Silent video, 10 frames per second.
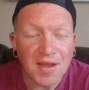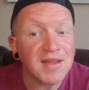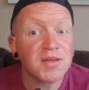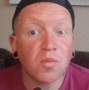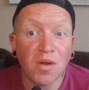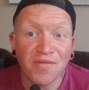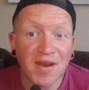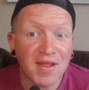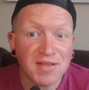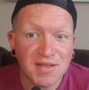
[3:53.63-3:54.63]
isn't with
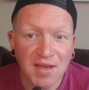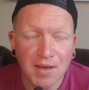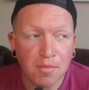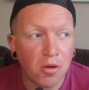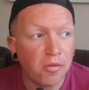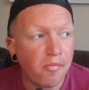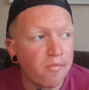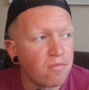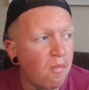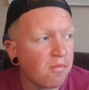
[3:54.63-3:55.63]
NXT anymore,
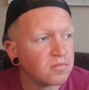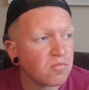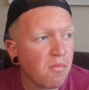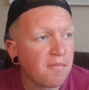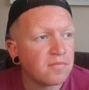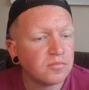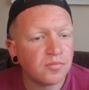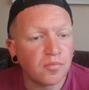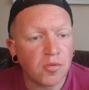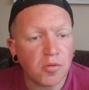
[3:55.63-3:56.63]

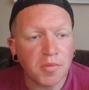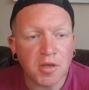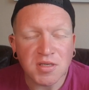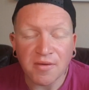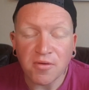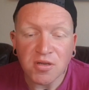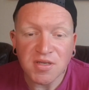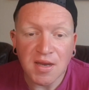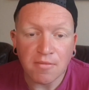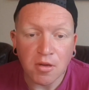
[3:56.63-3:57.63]
but because I've not
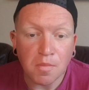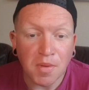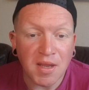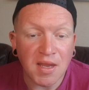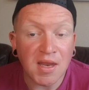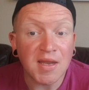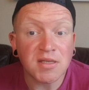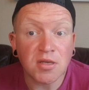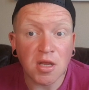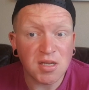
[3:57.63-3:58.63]
seen him compete in
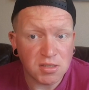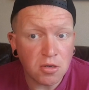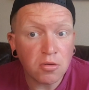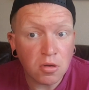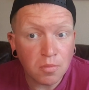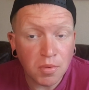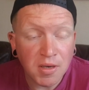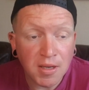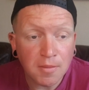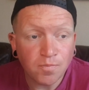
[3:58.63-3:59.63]
his new
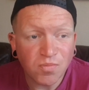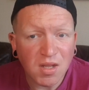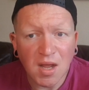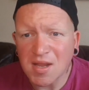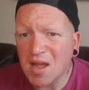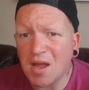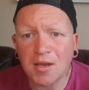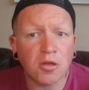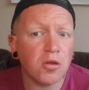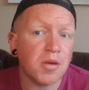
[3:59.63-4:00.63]
company, I
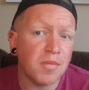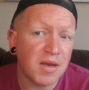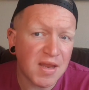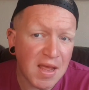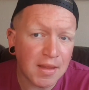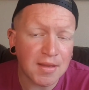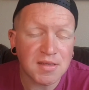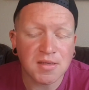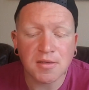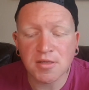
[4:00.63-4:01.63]
can't include him in their
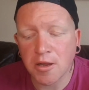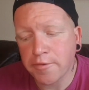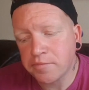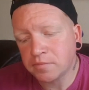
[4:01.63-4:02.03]
list. So